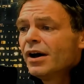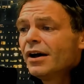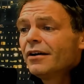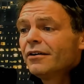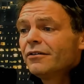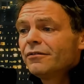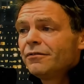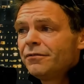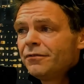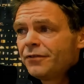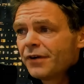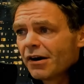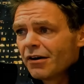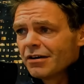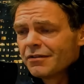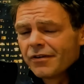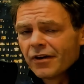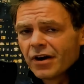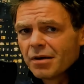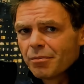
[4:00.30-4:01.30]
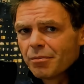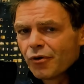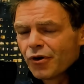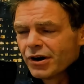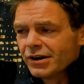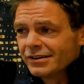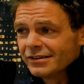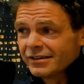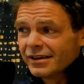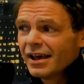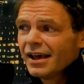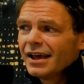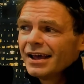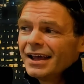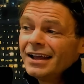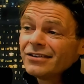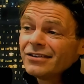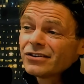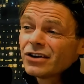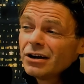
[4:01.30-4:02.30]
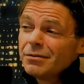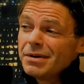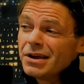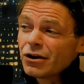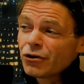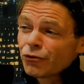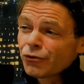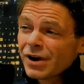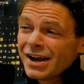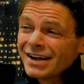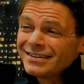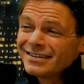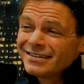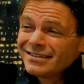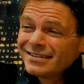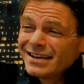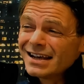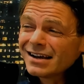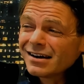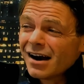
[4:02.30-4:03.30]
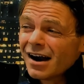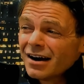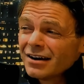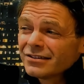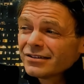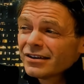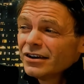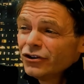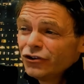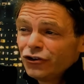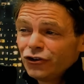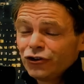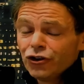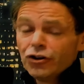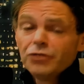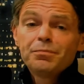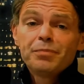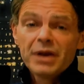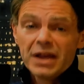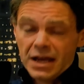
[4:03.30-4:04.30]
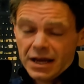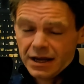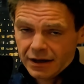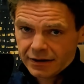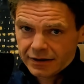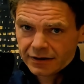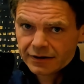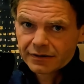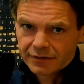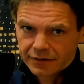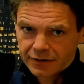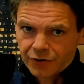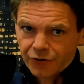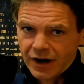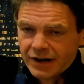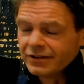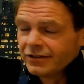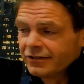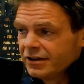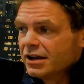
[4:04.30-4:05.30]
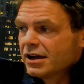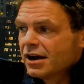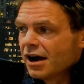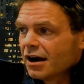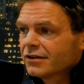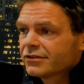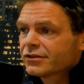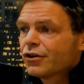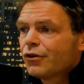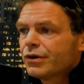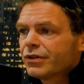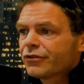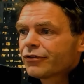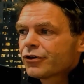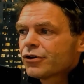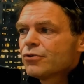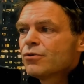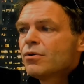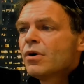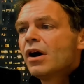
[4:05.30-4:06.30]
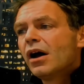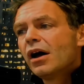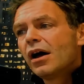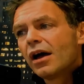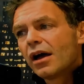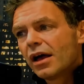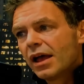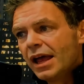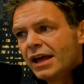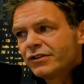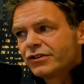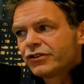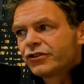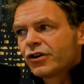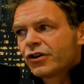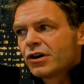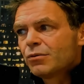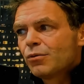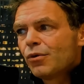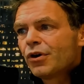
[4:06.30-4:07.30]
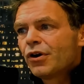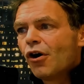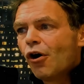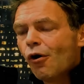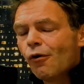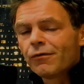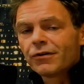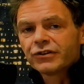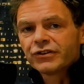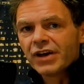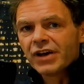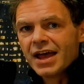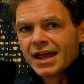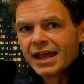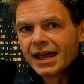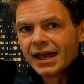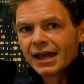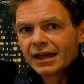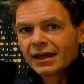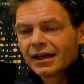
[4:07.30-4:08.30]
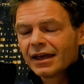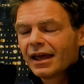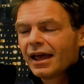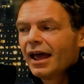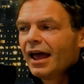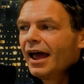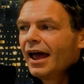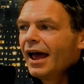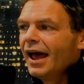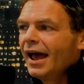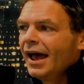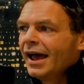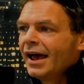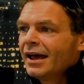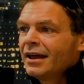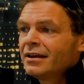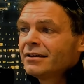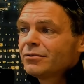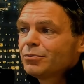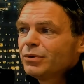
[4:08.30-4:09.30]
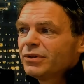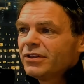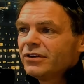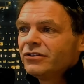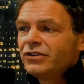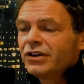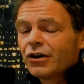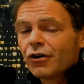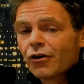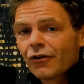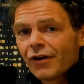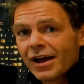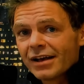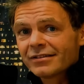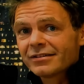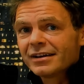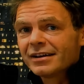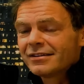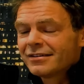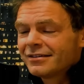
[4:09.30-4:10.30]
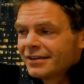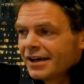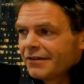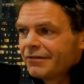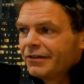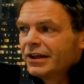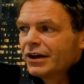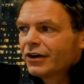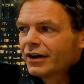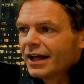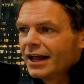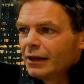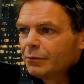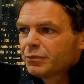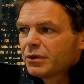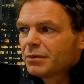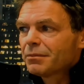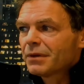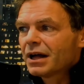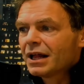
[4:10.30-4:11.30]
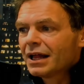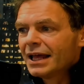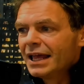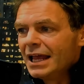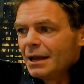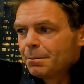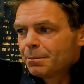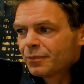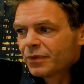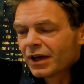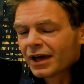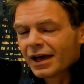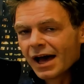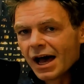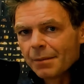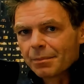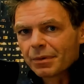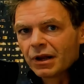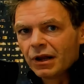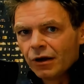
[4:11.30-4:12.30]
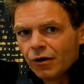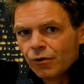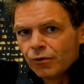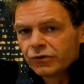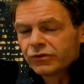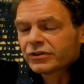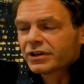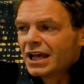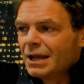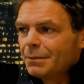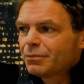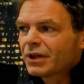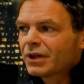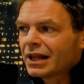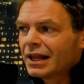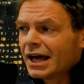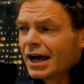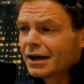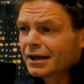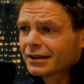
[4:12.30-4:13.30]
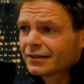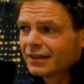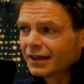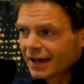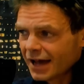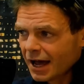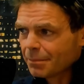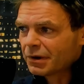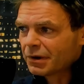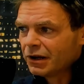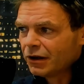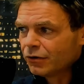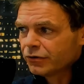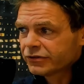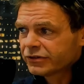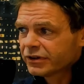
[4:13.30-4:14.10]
very, very important. It's going to be great to see cars, should be great to see cars going through into turn 1 overtaking, and with the DRS, it's definitely going to help them keep the gap closed, the gap closed.